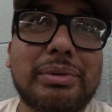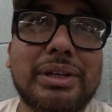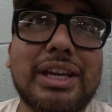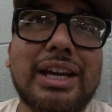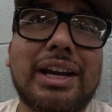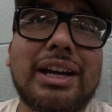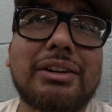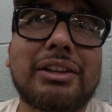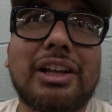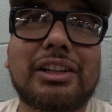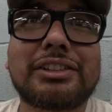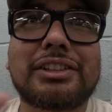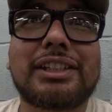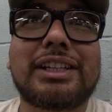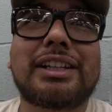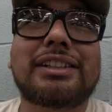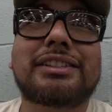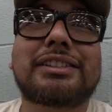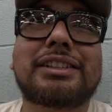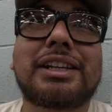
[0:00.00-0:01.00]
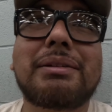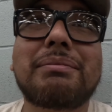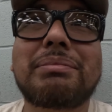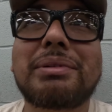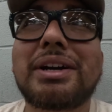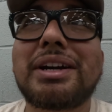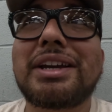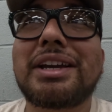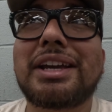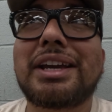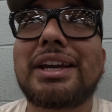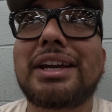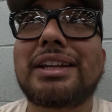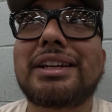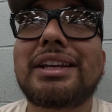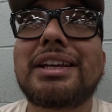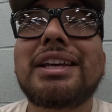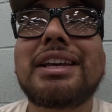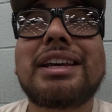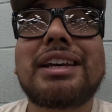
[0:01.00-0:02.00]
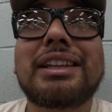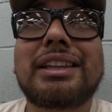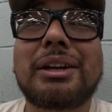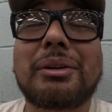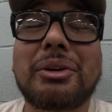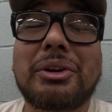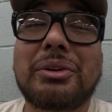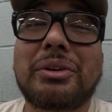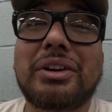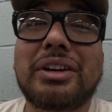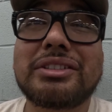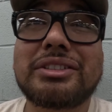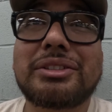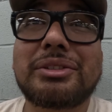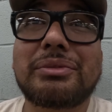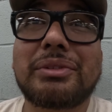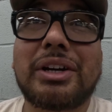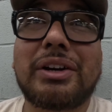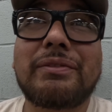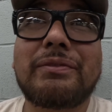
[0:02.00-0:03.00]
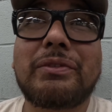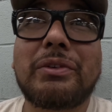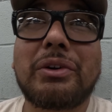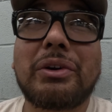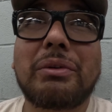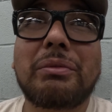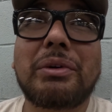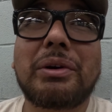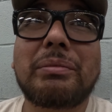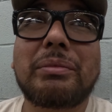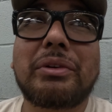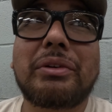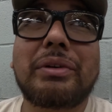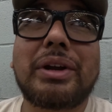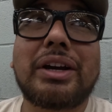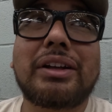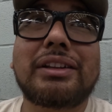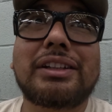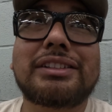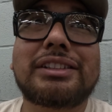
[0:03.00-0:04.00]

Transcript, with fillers: But yeah, I lost against Tenpai, and now we're going on to round four. One more round.